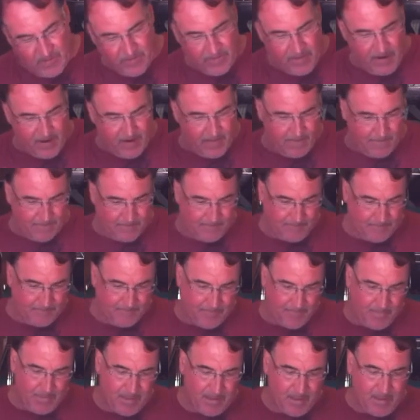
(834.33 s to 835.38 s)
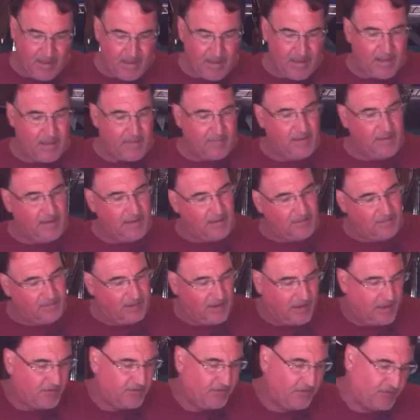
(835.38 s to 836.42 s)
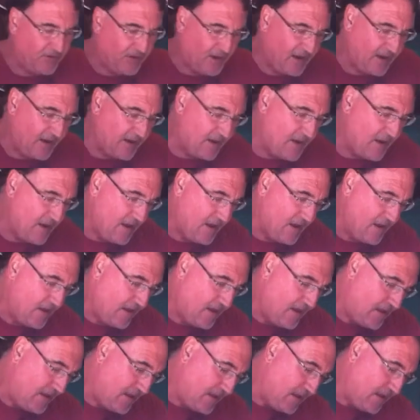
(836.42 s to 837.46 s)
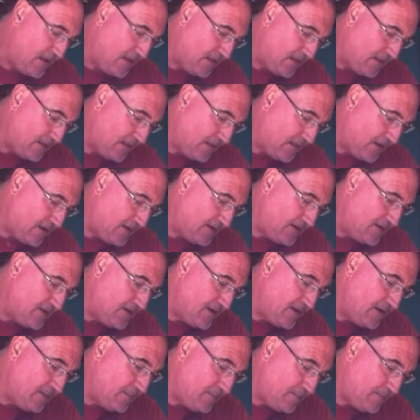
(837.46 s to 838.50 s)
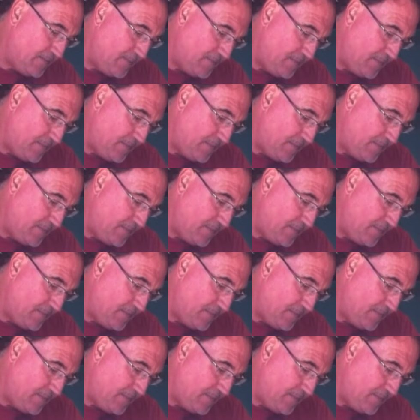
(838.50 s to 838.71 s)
in there, and then get the other side lined up.